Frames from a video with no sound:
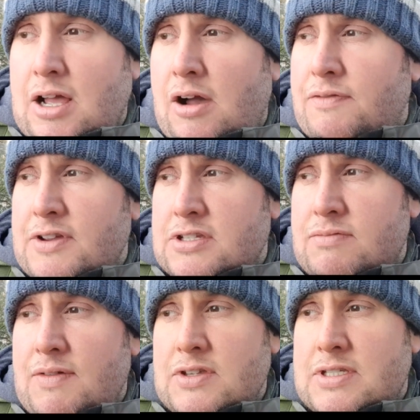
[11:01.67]
I can't fish the
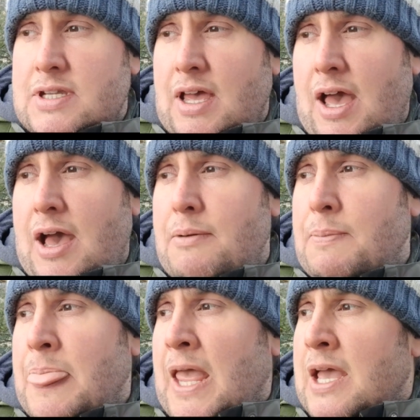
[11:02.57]
rivers.
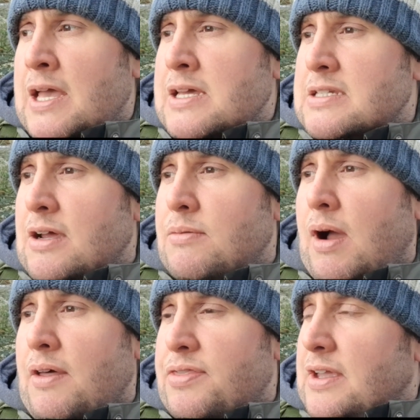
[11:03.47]

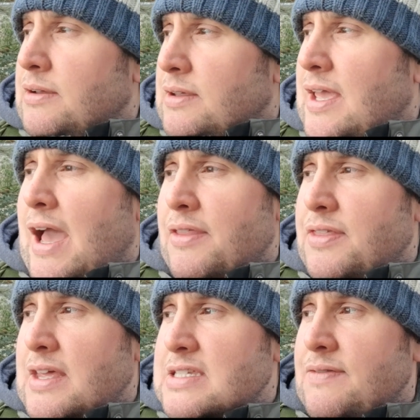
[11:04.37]
So I think
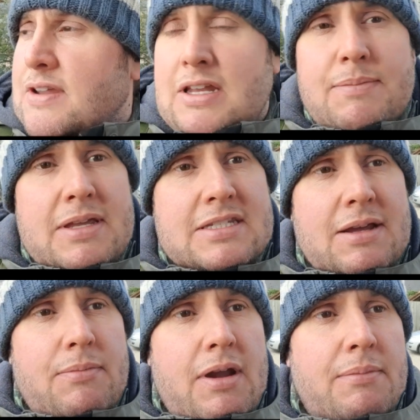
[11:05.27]
that's definitely going to be
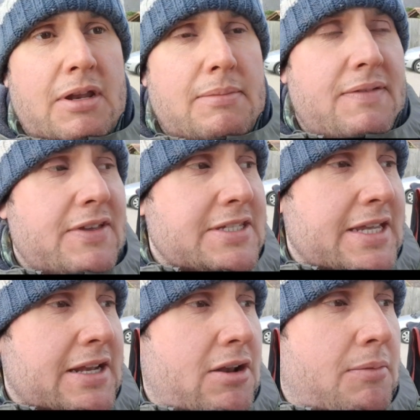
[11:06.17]
somewhere I'm going to be
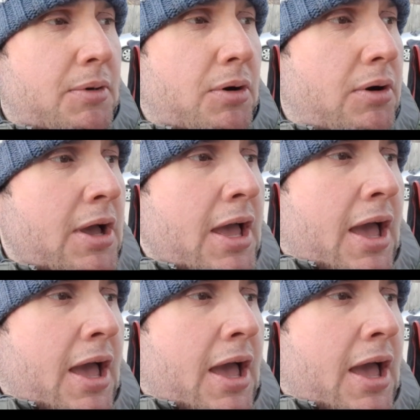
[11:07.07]
visiting a lot more.